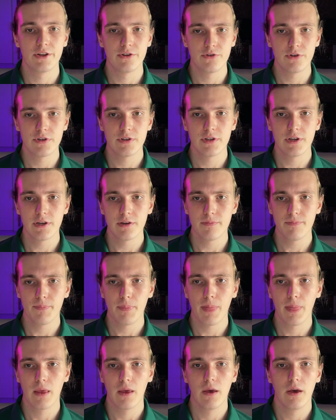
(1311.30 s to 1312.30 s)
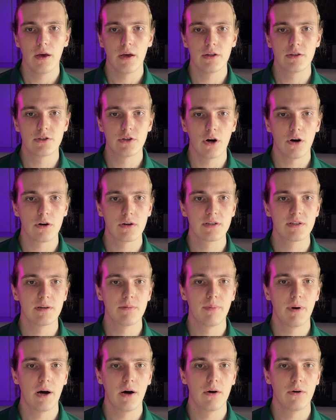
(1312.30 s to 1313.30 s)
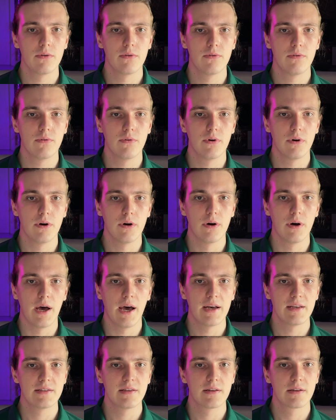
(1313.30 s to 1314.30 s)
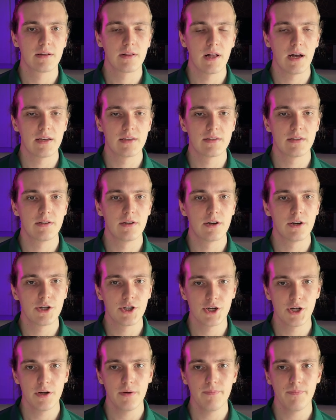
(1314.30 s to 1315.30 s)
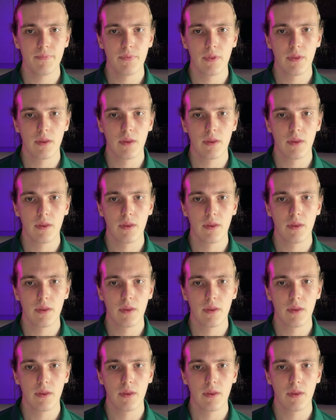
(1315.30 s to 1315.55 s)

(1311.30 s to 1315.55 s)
interesting. It talks about asset class inertia.